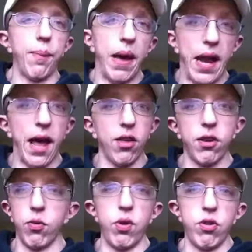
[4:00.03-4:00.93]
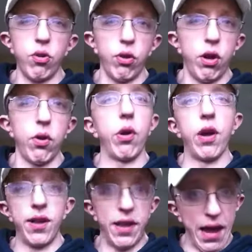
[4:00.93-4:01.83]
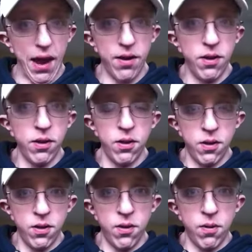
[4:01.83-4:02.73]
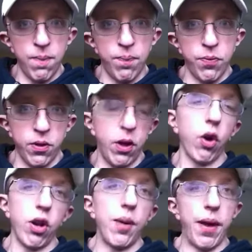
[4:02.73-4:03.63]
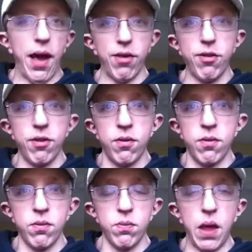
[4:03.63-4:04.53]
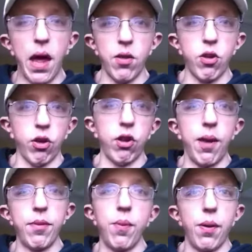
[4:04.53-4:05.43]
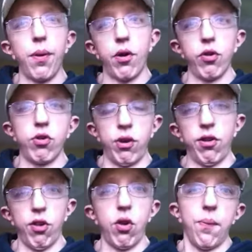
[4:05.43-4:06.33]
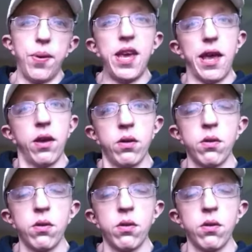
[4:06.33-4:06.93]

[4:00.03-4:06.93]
a badass, because we certainly know you're not that. You're a dumbass that sucks on empty beer bottles and drinks his own pee.